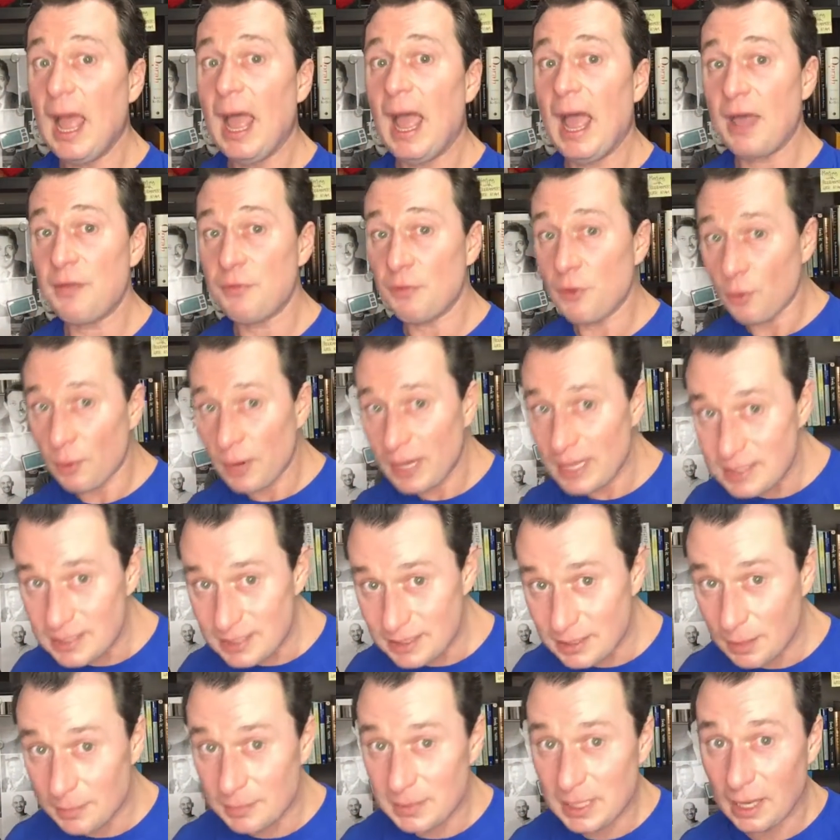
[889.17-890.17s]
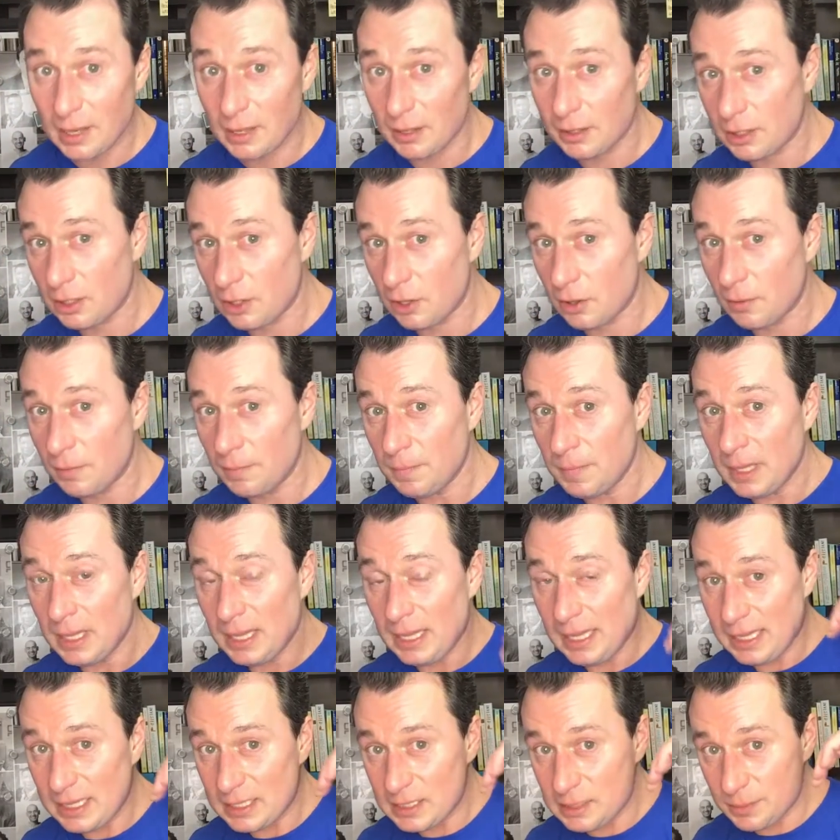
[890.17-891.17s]
And the reason I'm telling you
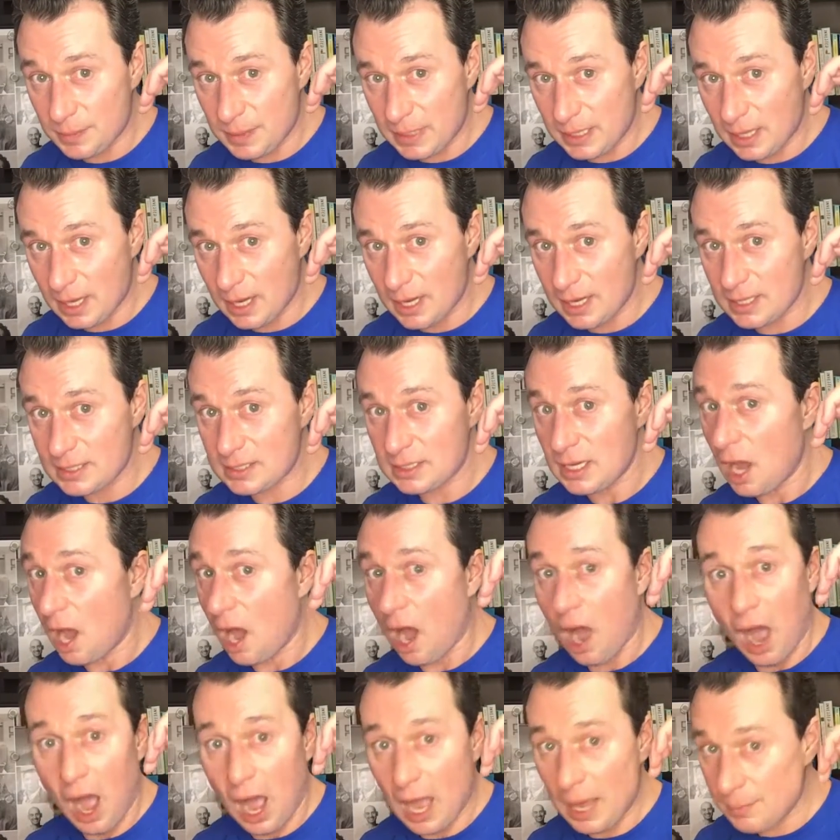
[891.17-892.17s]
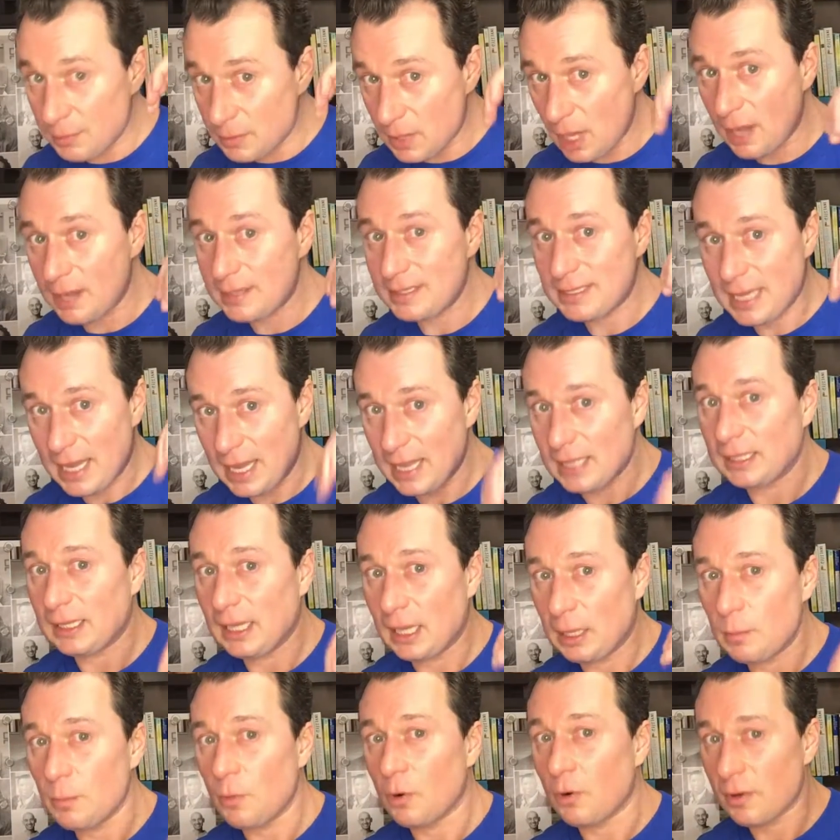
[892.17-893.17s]
is because I'm not
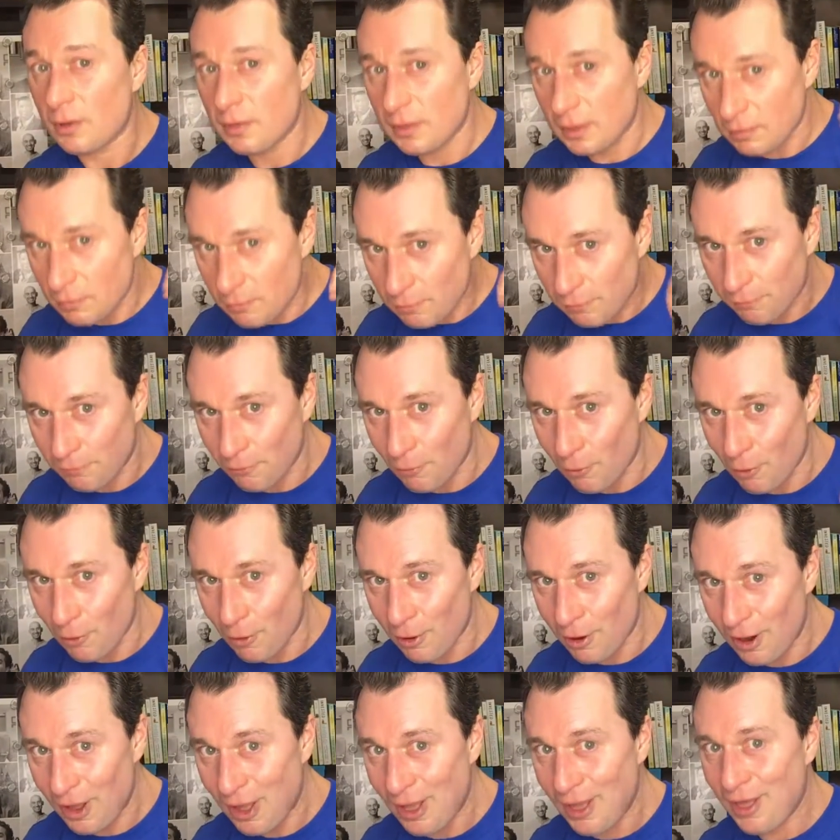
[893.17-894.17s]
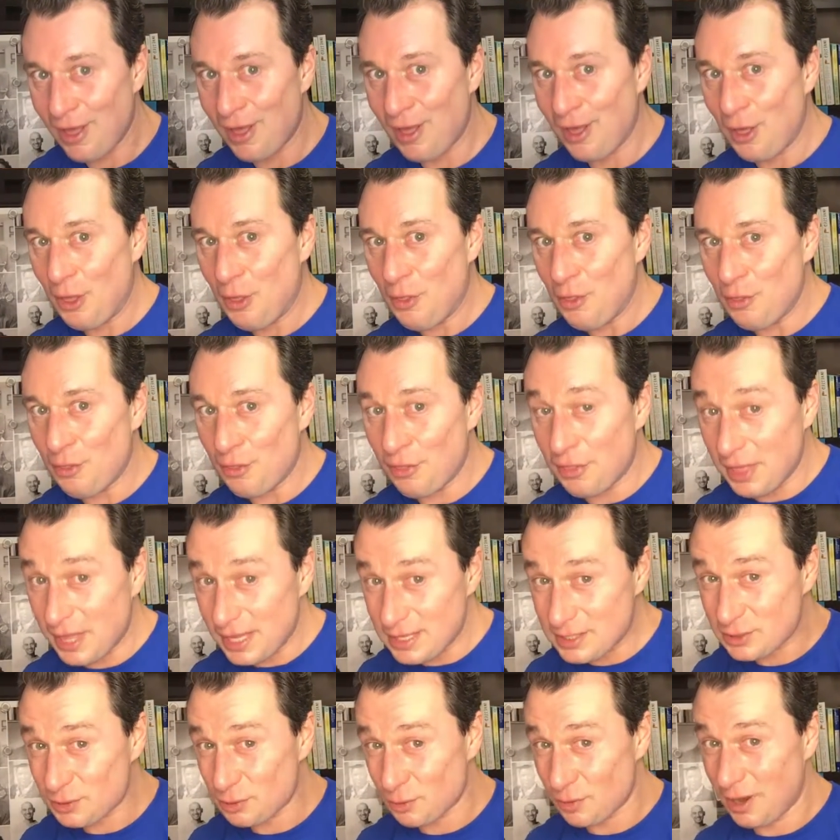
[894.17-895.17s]
taking more than 4
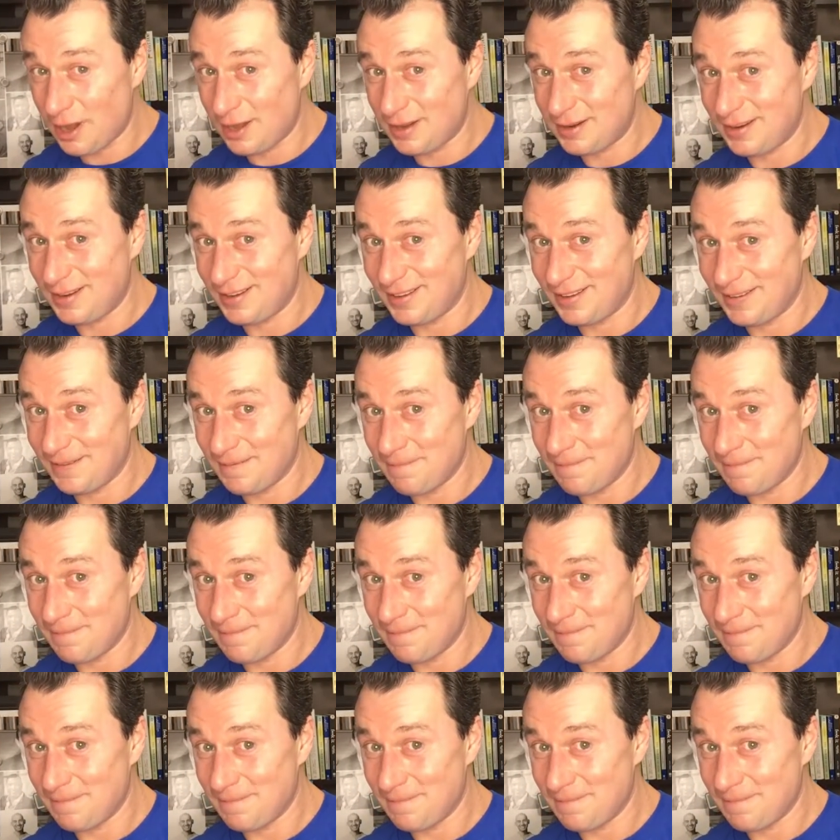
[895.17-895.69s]
this run,